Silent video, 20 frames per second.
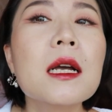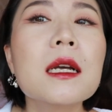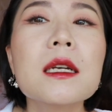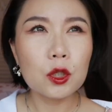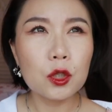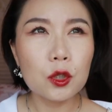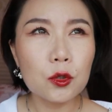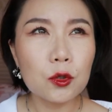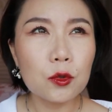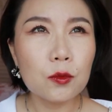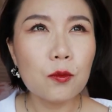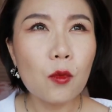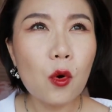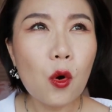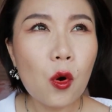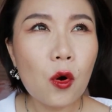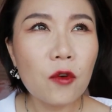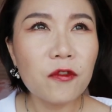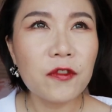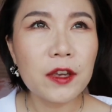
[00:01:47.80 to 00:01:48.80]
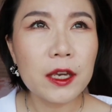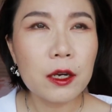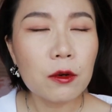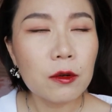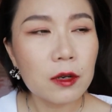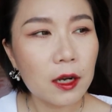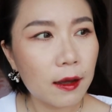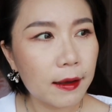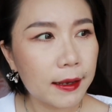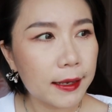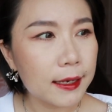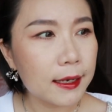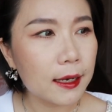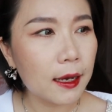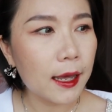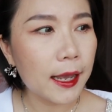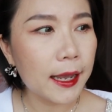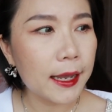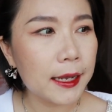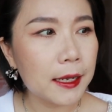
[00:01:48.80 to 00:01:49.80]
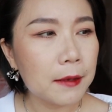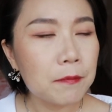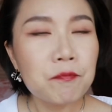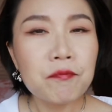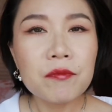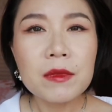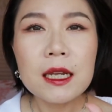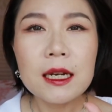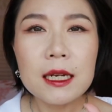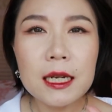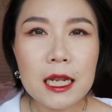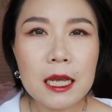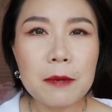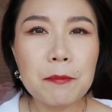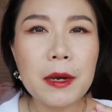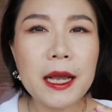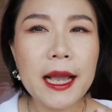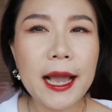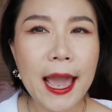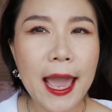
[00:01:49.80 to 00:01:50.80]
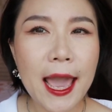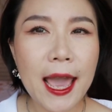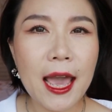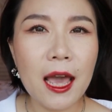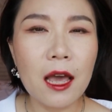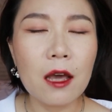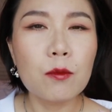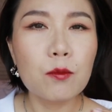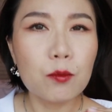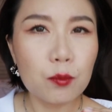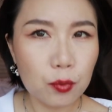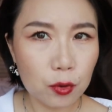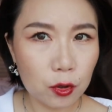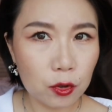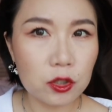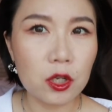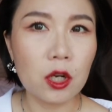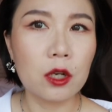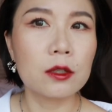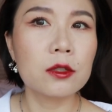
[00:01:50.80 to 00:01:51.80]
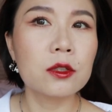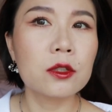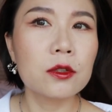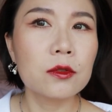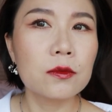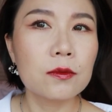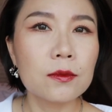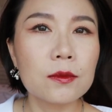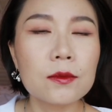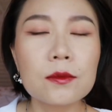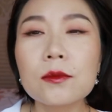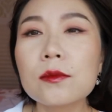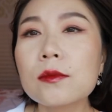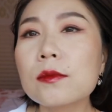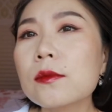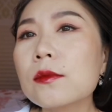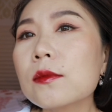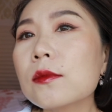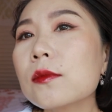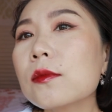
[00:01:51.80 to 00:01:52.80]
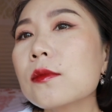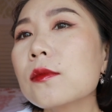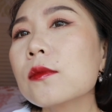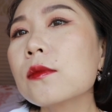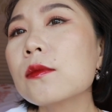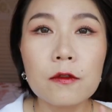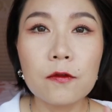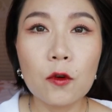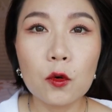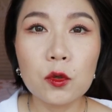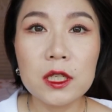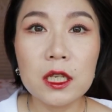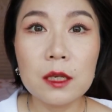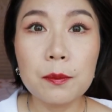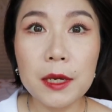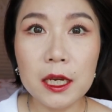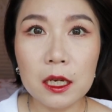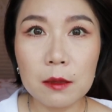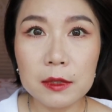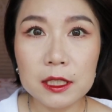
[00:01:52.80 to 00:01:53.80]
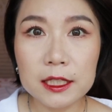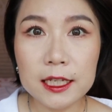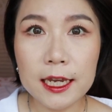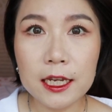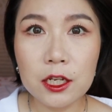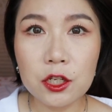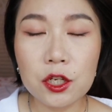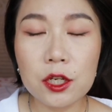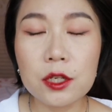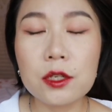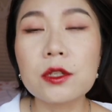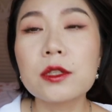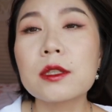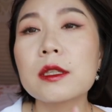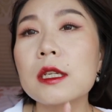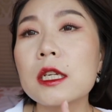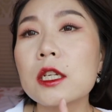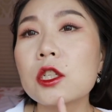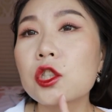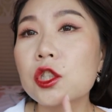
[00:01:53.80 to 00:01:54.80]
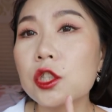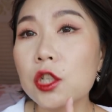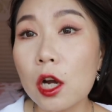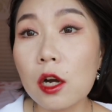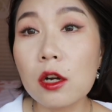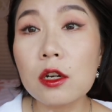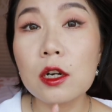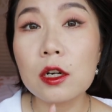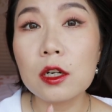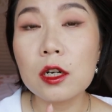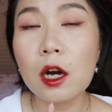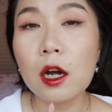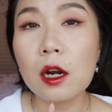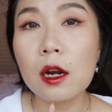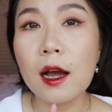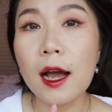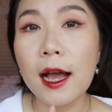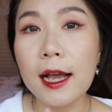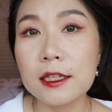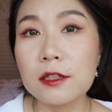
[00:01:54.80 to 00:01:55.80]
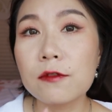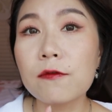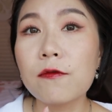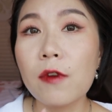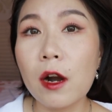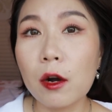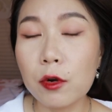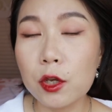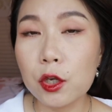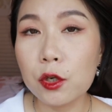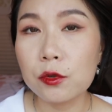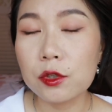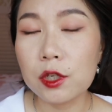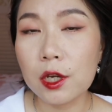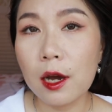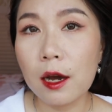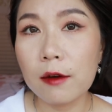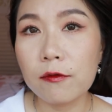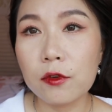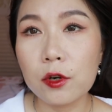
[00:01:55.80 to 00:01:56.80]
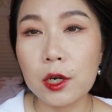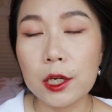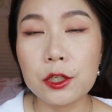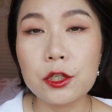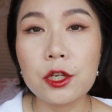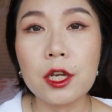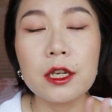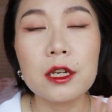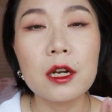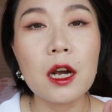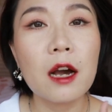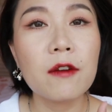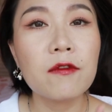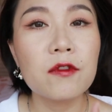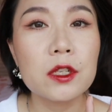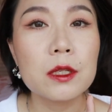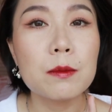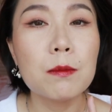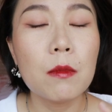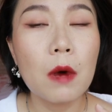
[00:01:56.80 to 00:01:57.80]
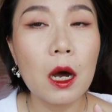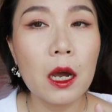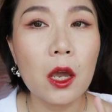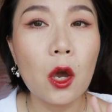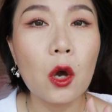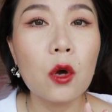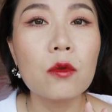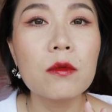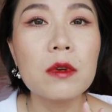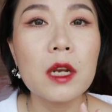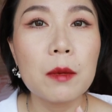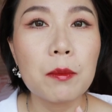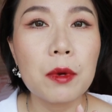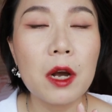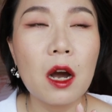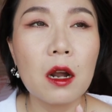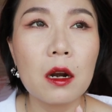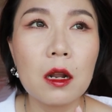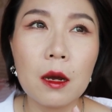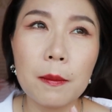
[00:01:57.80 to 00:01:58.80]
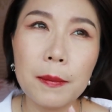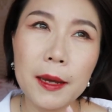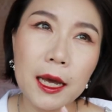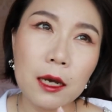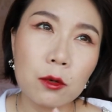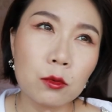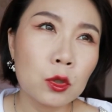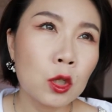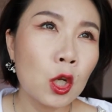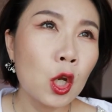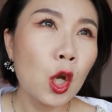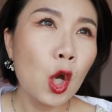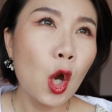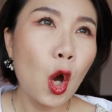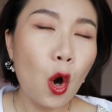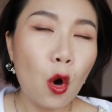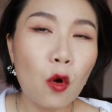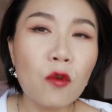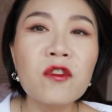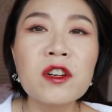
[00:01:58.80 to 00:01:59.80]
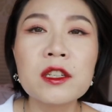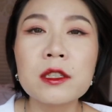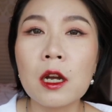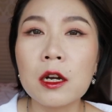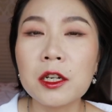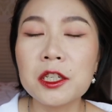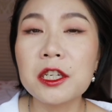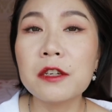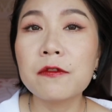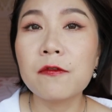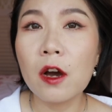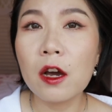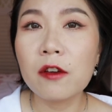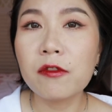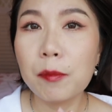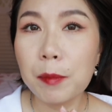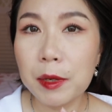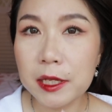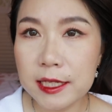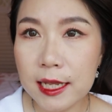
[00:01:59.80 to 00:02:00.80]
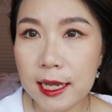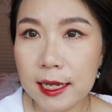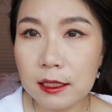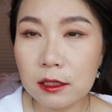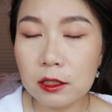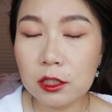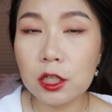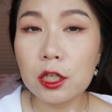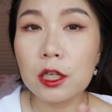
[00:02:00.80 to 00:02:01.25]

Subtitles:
You more feel like a lip care product. For the pigmentations, the darker color has very good coverage. It covers my own lip color about over 95%.